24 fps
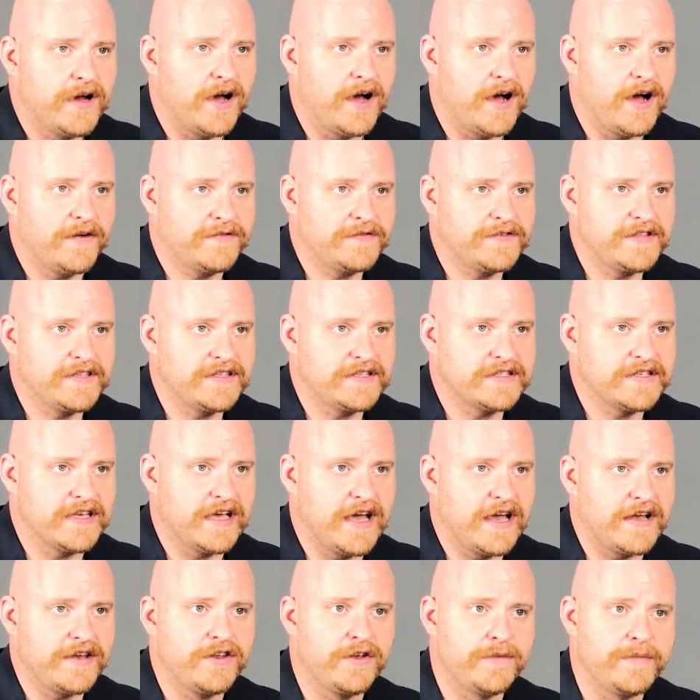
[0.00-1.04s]
Off to the
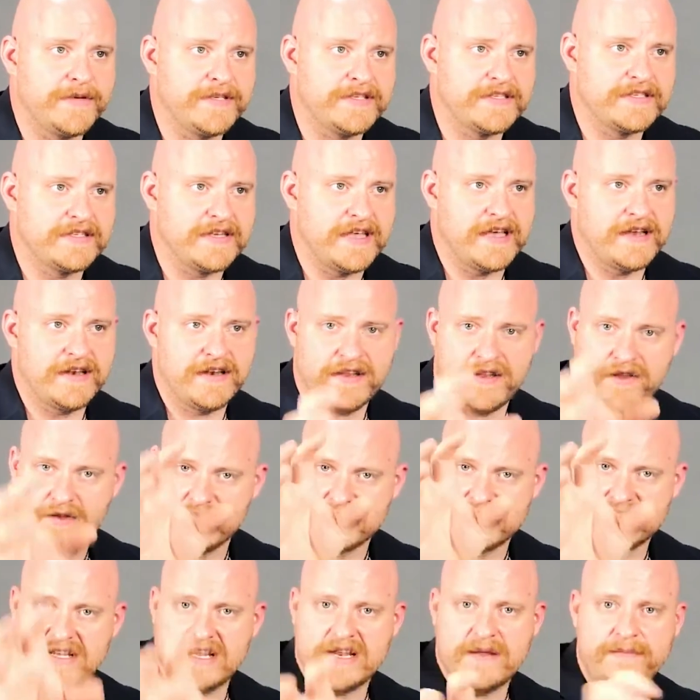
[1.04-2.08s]
side, you'll be standing, you'll
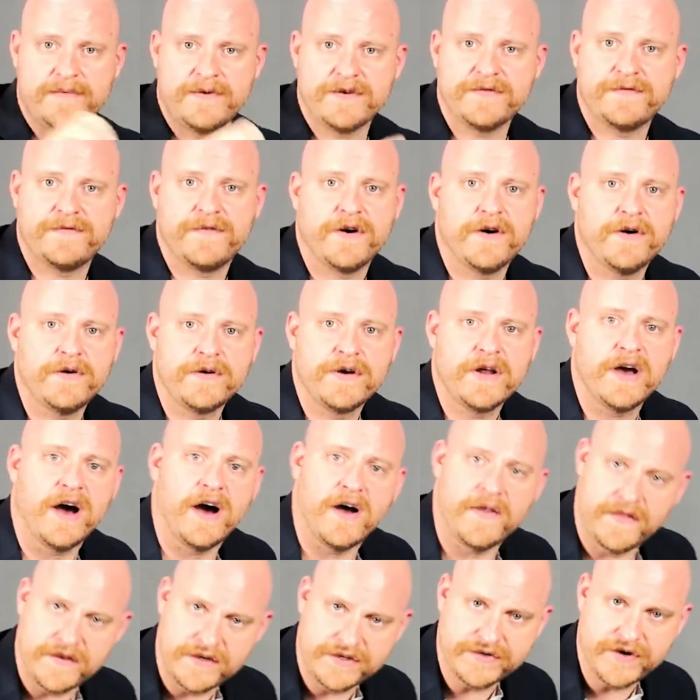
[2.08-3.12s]
set up your phone
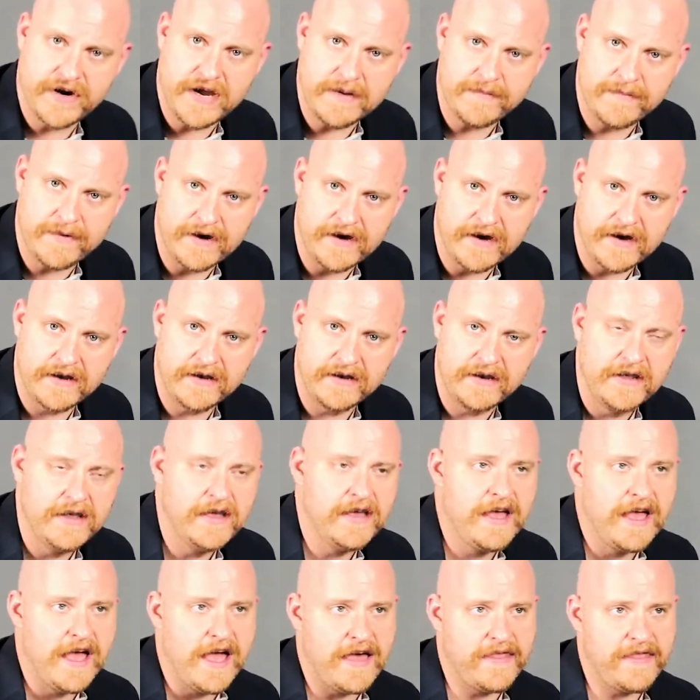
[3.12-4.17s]
on the tripod,
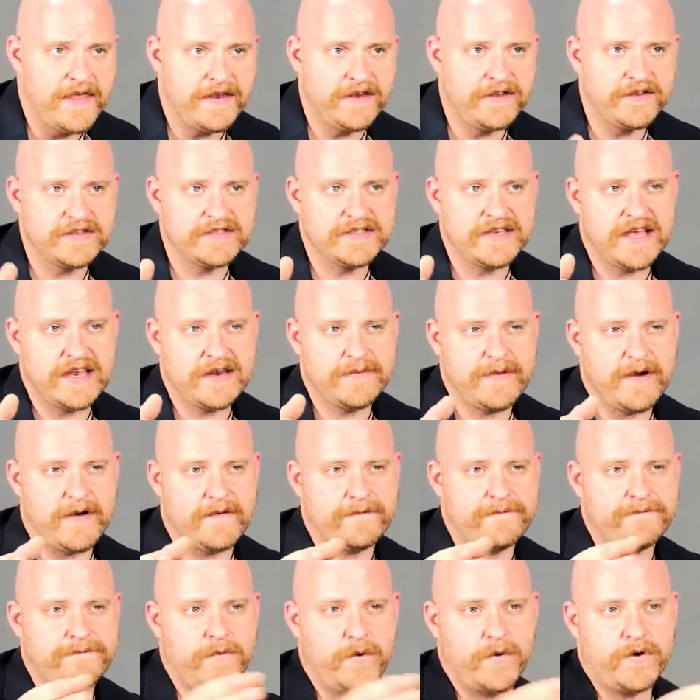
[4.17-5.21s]
and then you'll stand
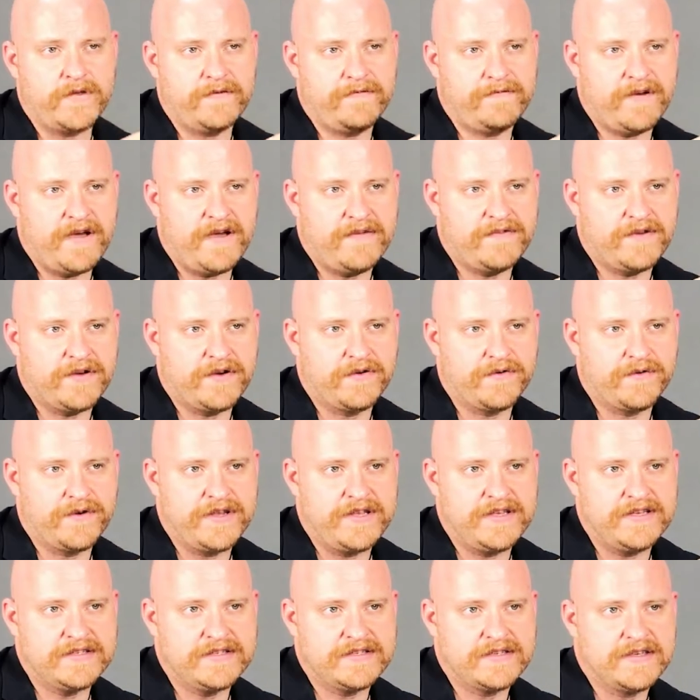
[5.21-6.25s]
about 45
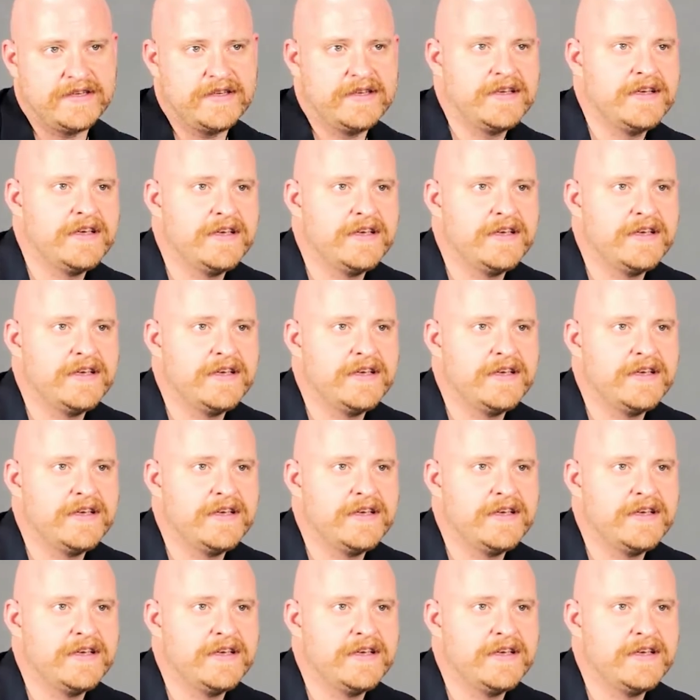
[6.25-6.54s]
degrees